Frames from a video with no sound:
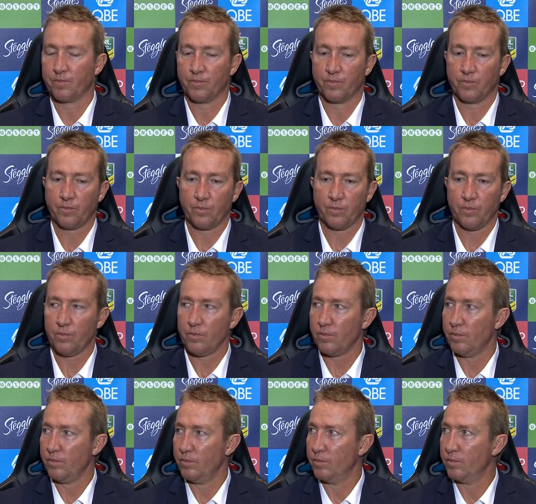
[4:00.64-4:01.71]

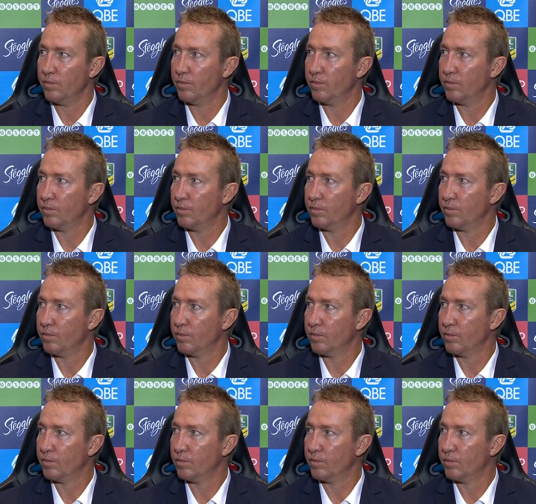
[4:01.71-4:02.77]

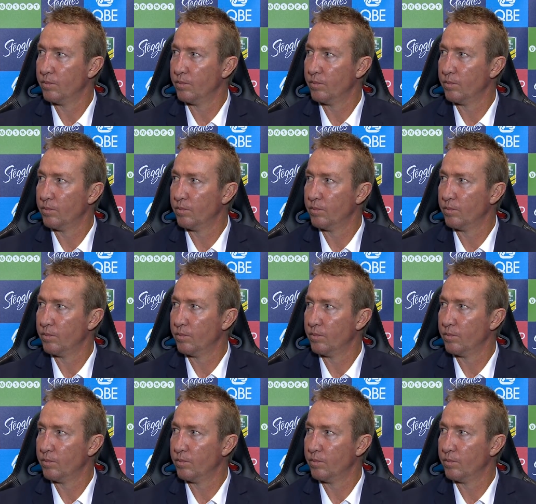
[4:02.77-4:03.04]
(silence)